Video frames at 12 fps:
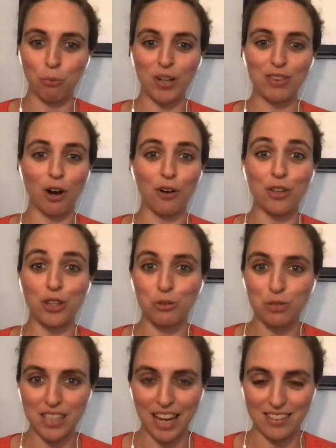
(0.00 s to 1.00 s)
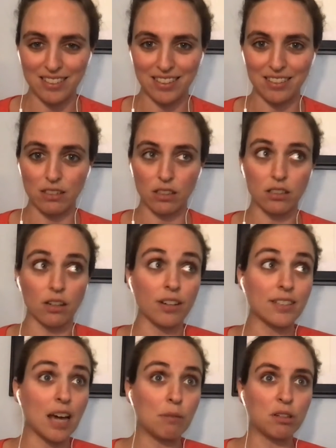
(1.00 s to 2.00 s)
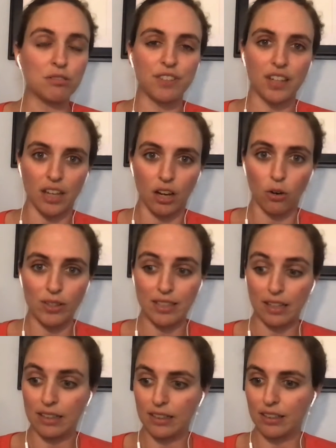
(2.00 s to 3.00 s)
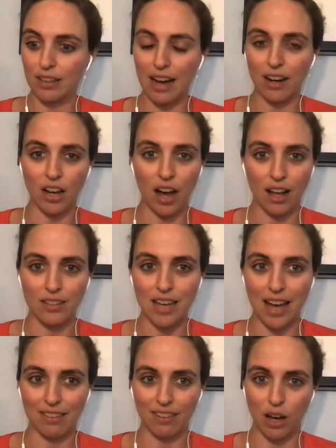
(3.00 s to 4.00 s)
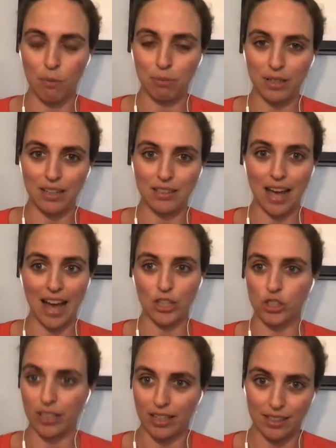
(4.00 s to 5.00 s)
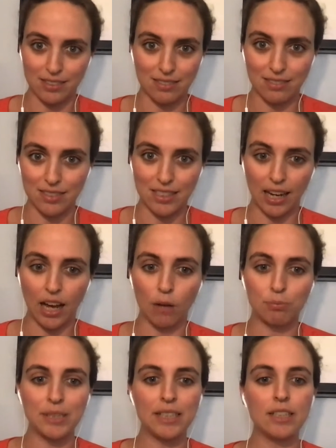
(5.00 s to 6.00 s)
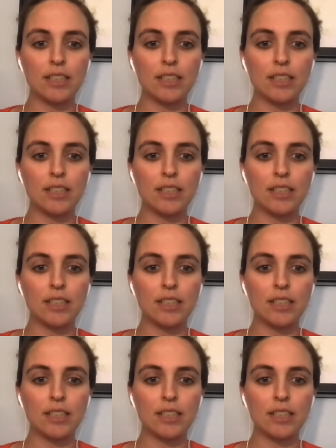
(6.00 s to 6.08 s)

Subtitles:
What are the use cases? Is there a demo video? Is it clear how to contact the company to actually get set up?